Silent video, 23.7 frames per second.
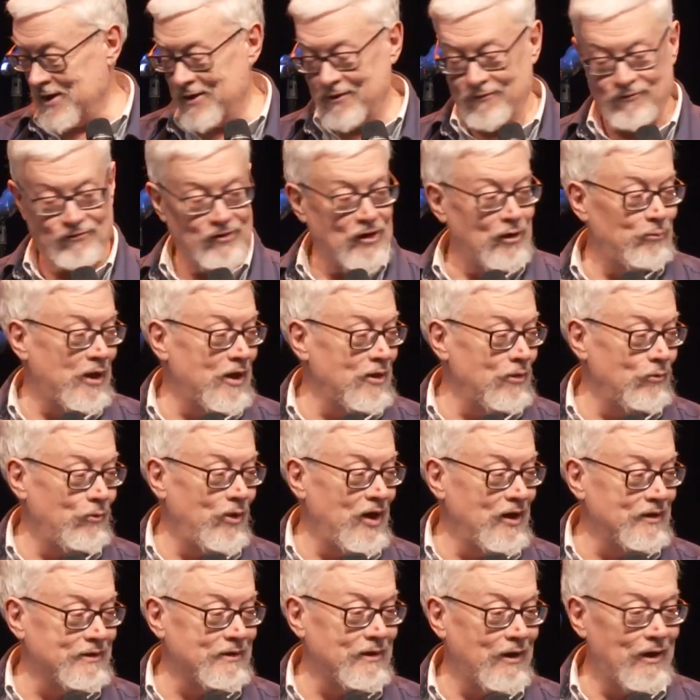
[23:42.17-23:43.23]
Fell by the
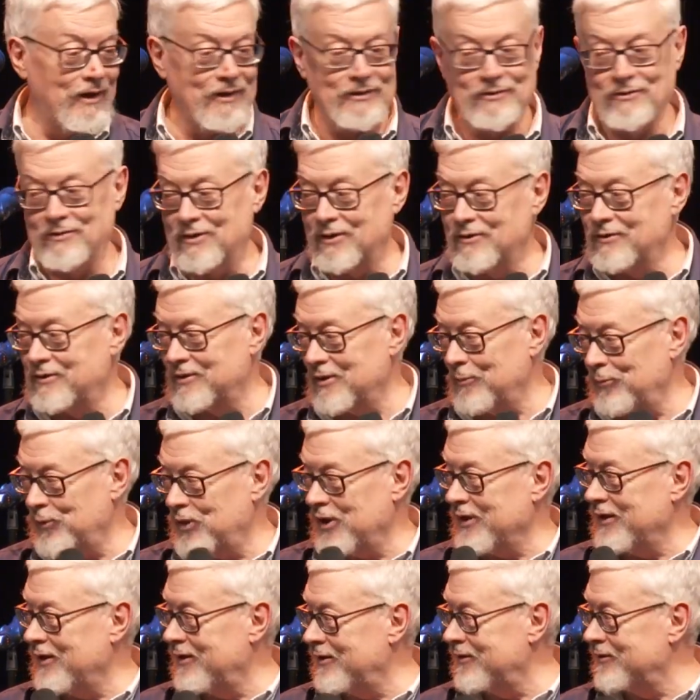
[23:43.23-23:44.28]
wayside, did
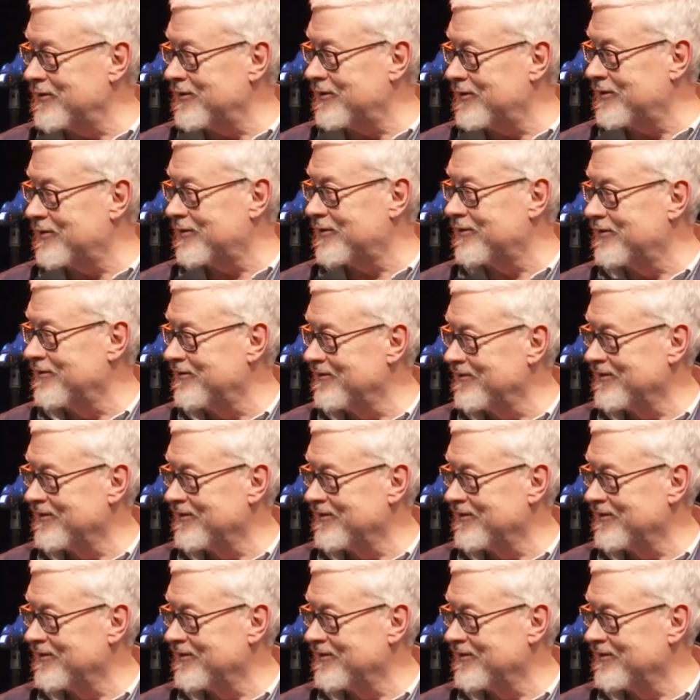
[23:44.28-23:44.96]
something else,